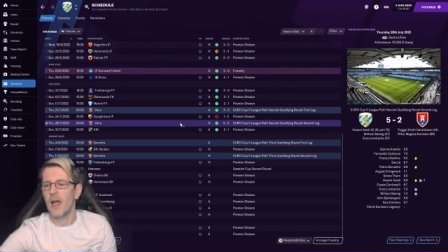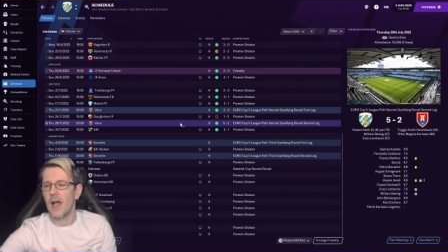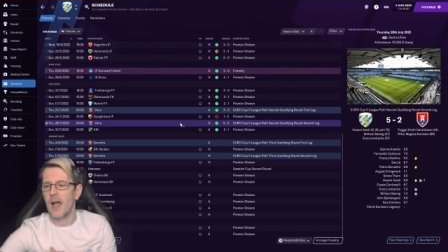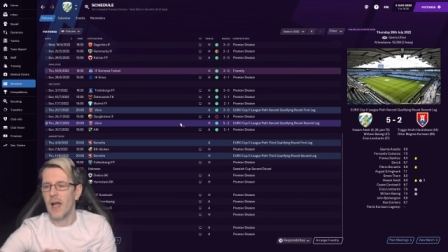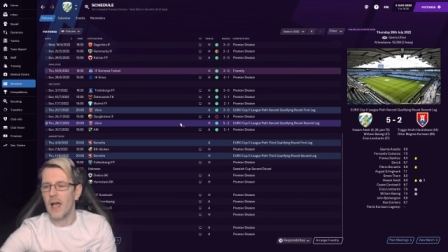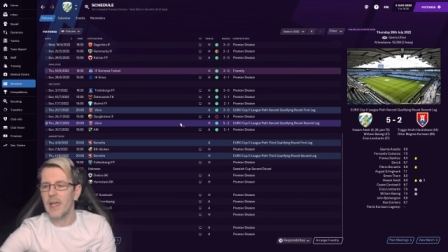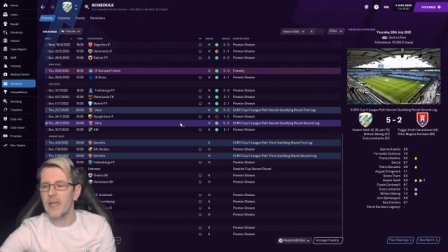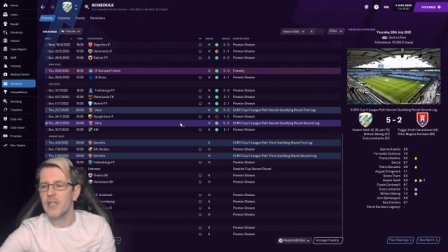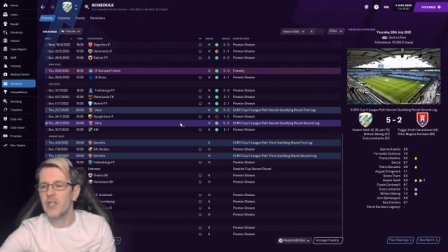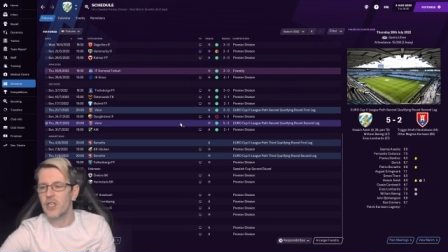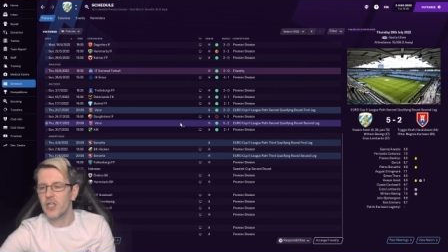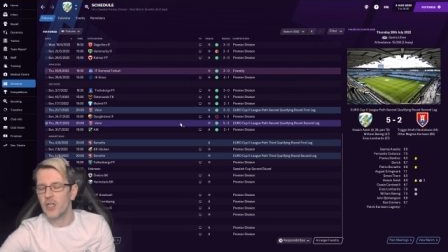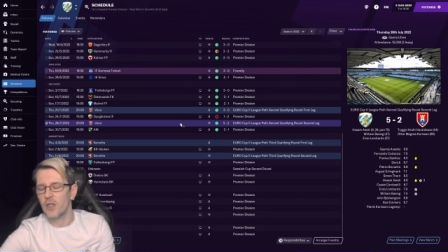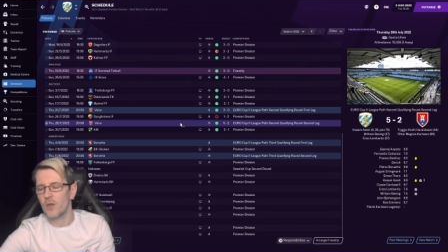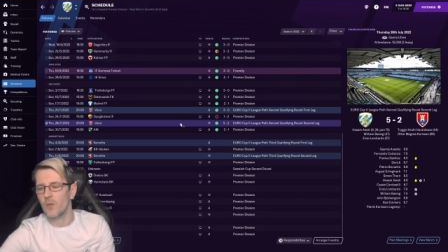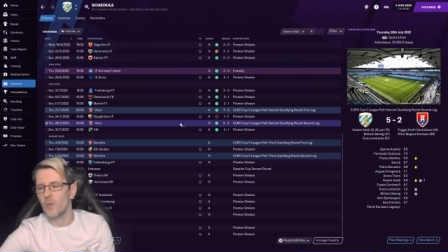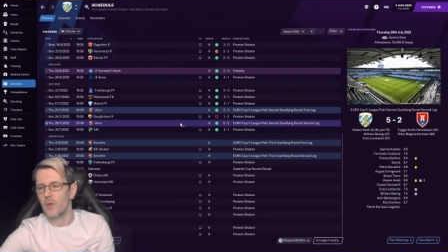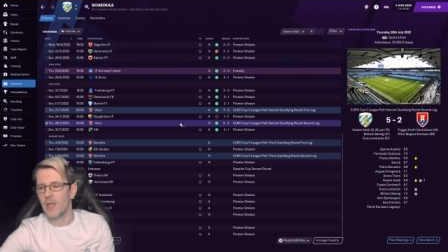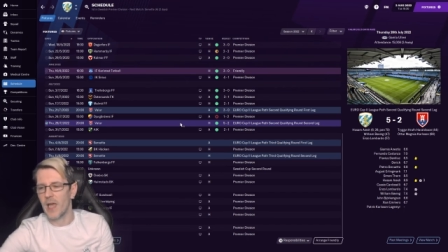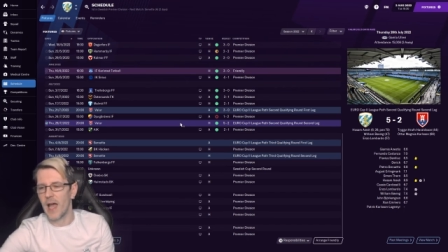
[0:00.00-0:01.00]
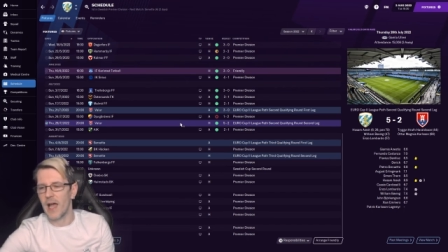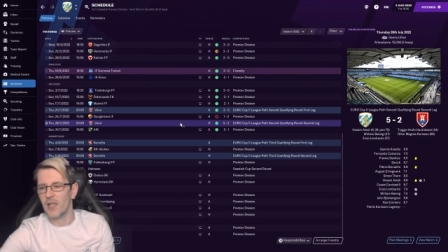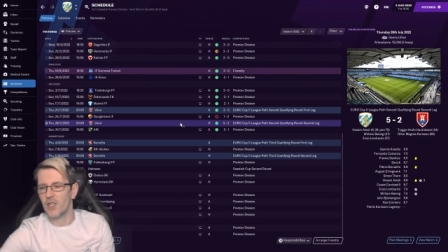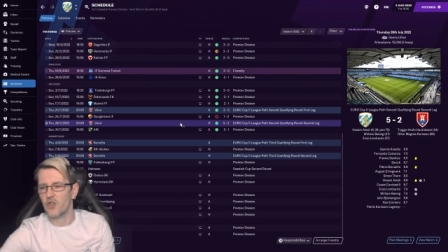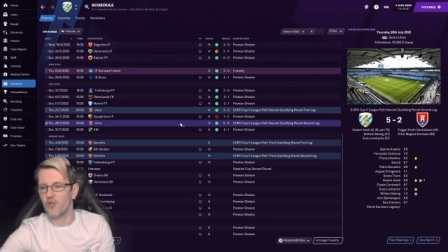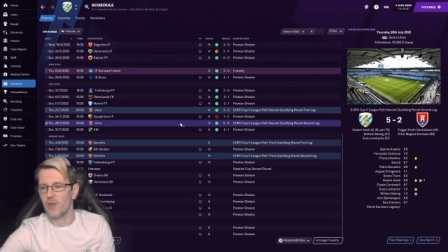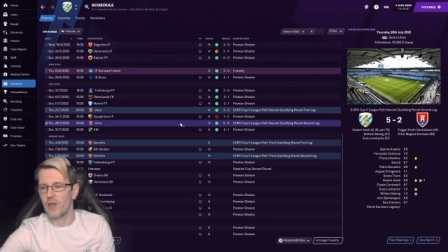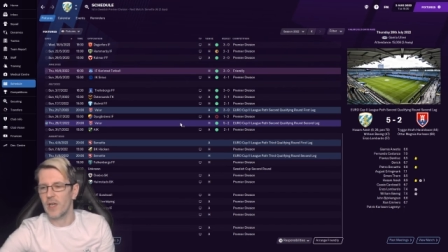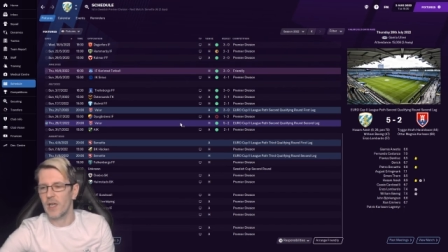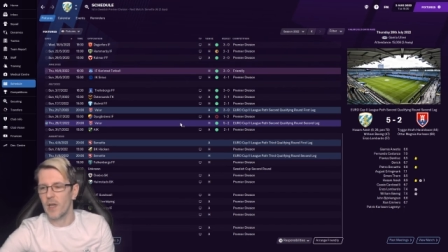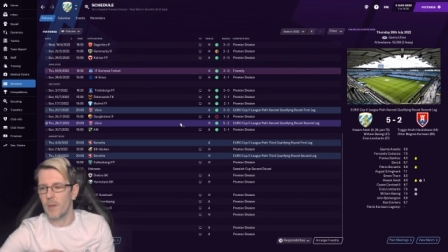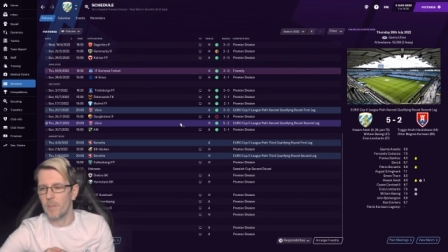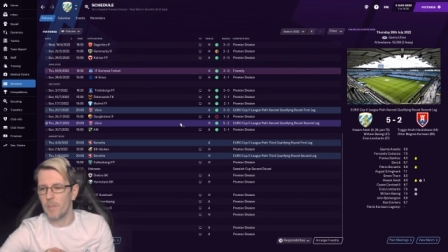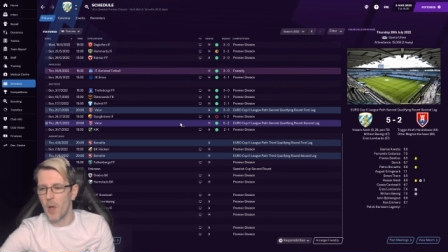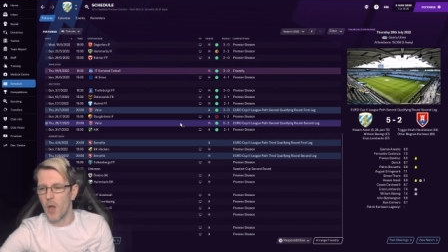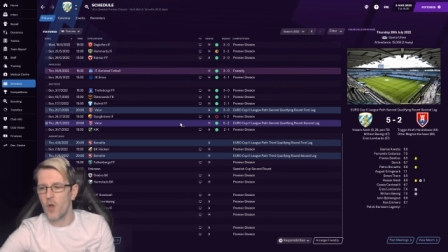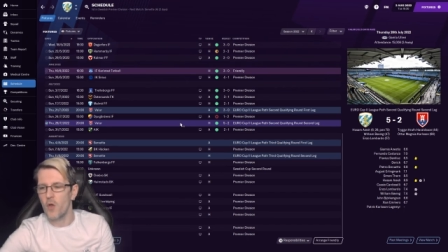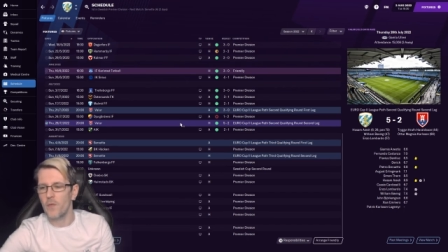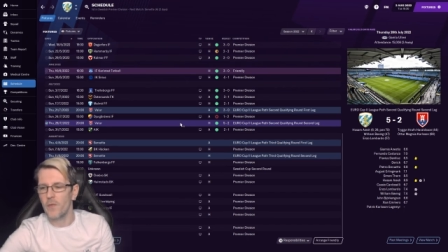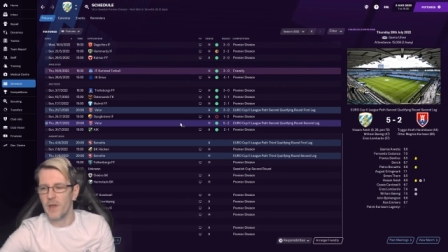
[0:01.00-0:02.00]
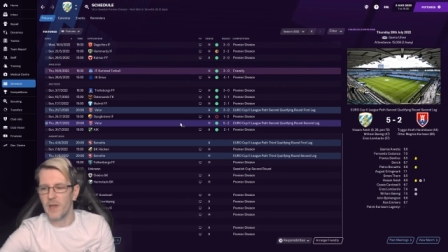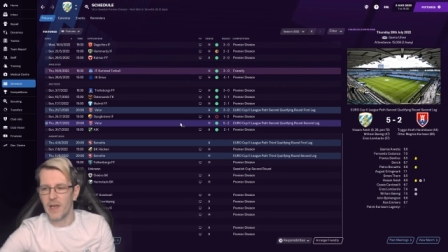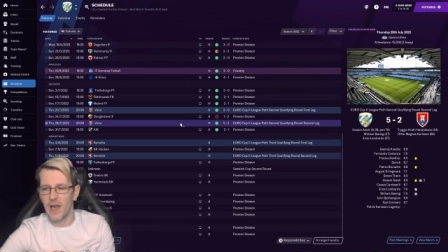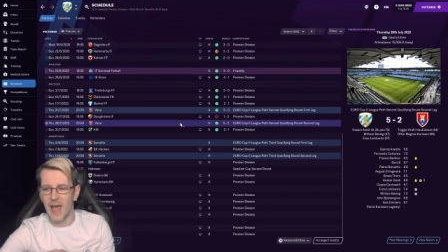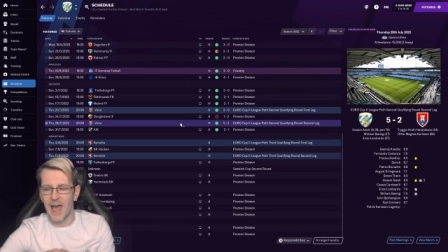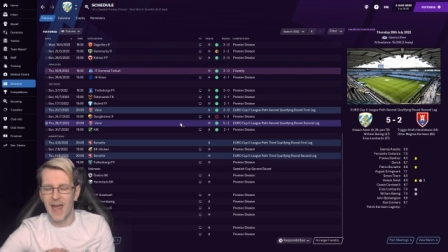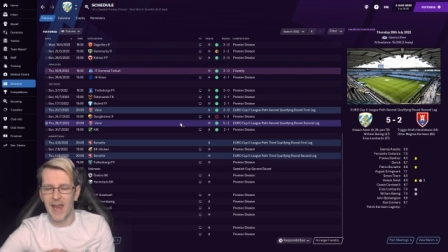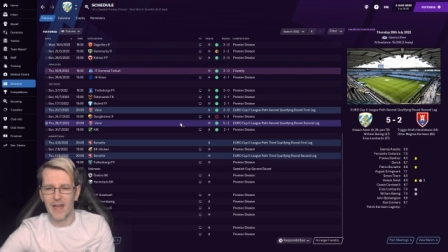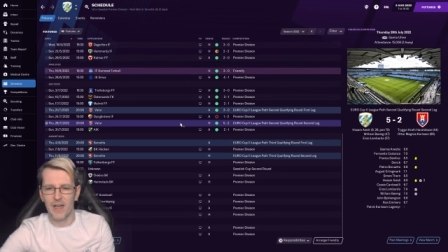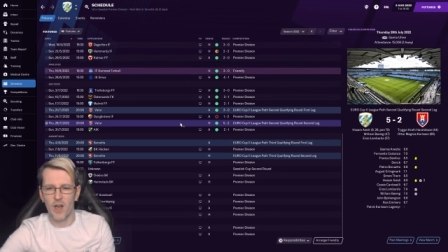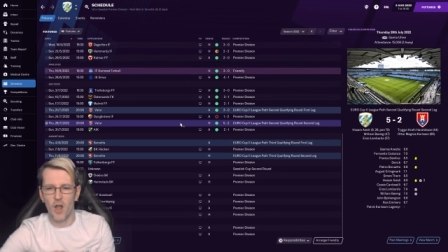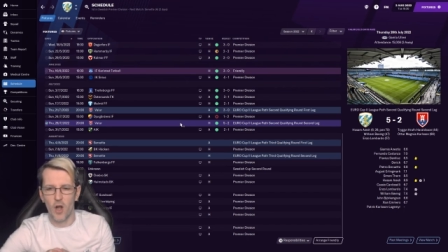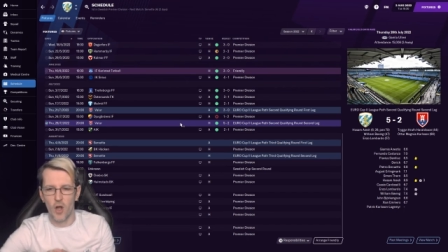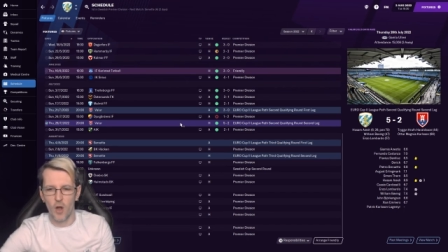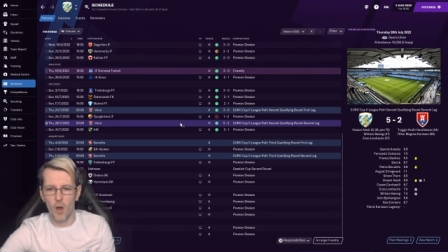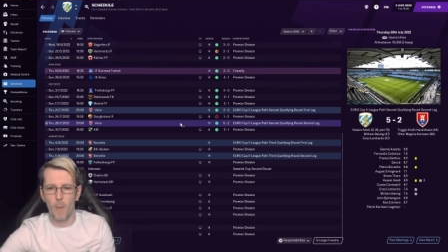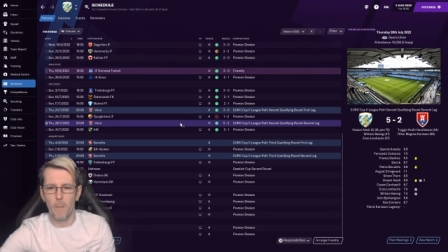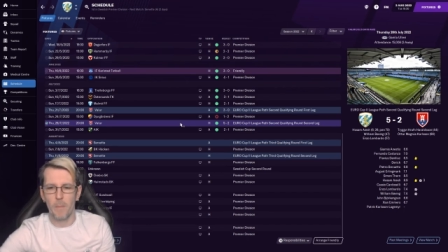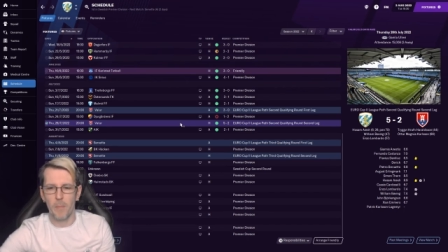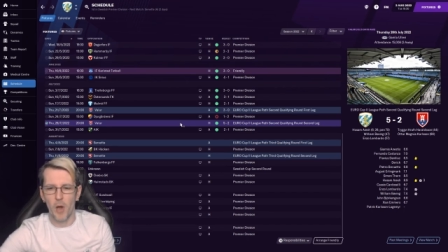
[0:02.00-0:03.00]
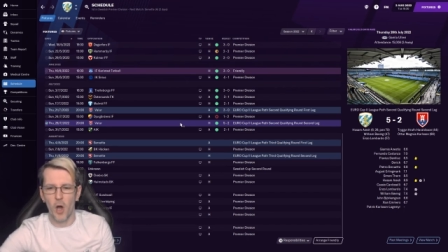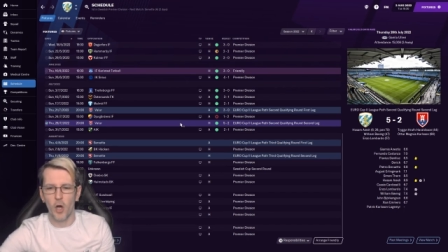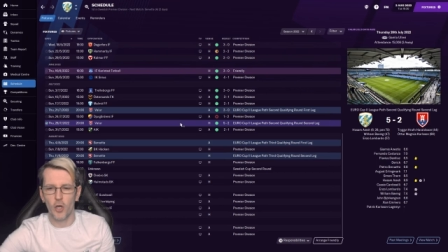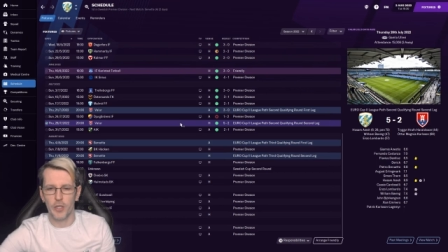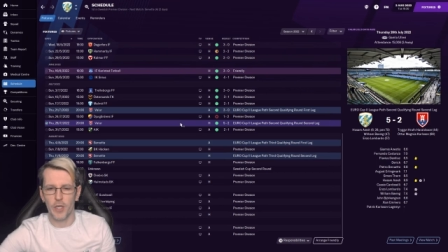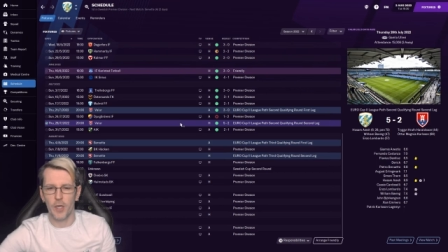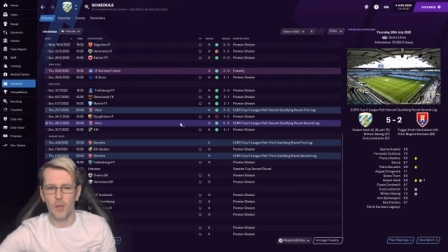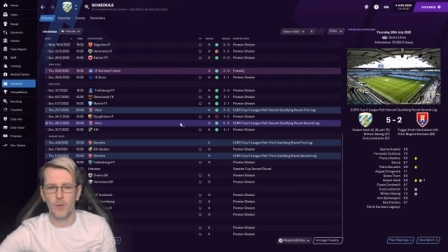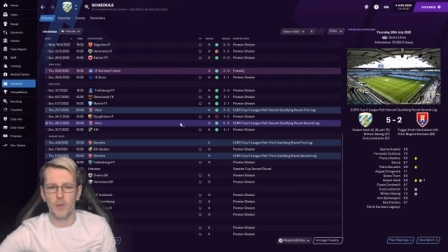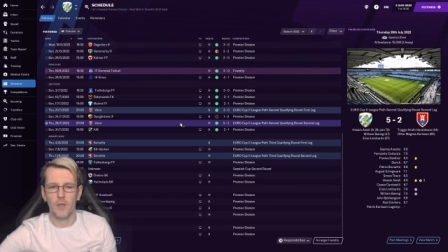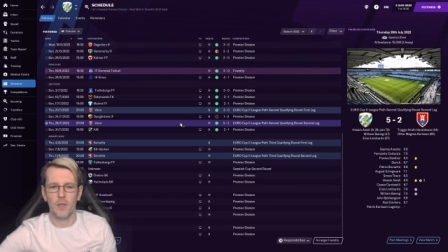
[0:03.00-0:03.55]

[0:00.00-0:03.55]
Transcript: Aish with a hat trick, Bovin and Lombardo.